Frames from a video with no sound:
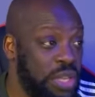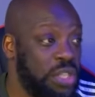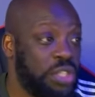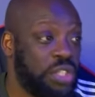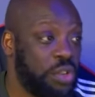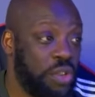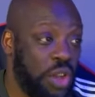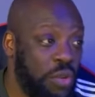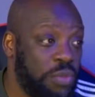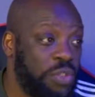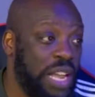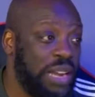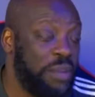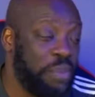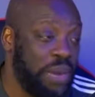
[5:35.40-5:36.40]
so don't
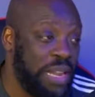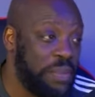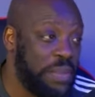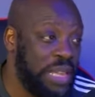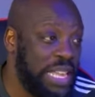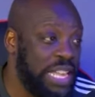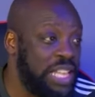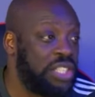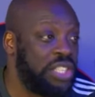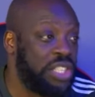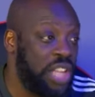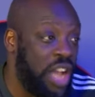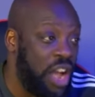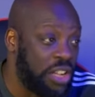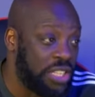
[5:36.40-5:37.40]
try to bring me again? into
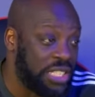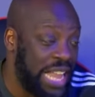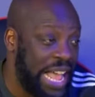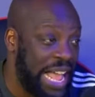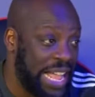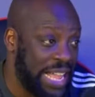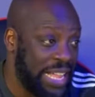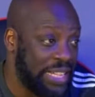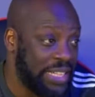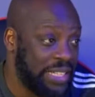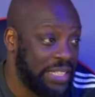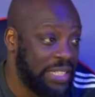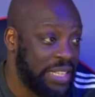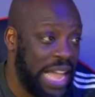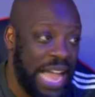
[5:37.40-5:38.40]
y'all's lie.
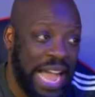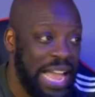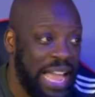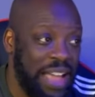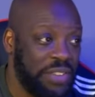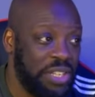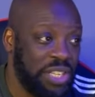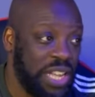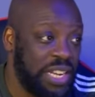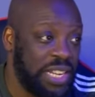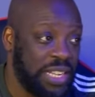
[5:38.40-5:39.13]
Well, I haven't done it. Do